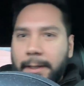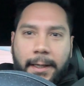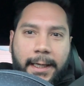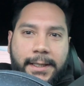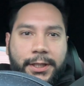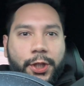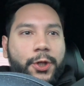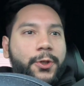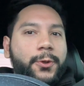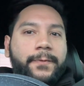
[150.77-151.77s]
Alright,
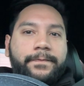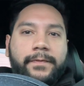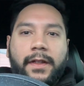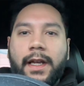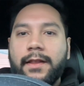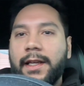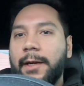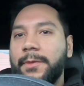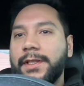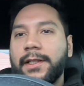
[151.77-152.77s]
so got the
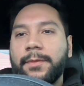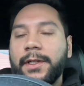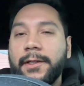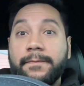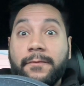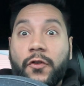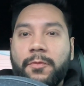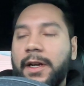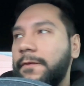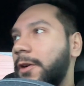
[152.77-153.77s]
camera set up here.
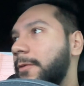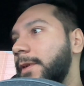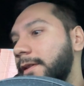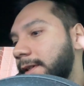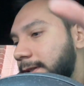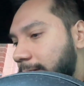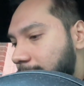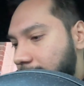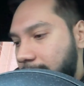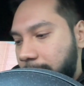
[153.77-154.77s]
Phone might fall, but let's
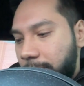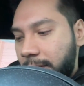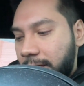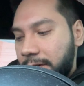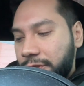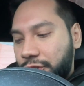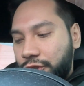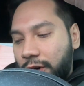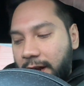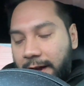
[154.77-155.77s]
go ahead and put it in
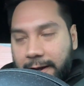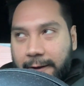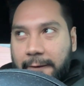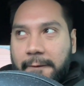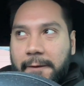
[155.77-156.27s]
drive.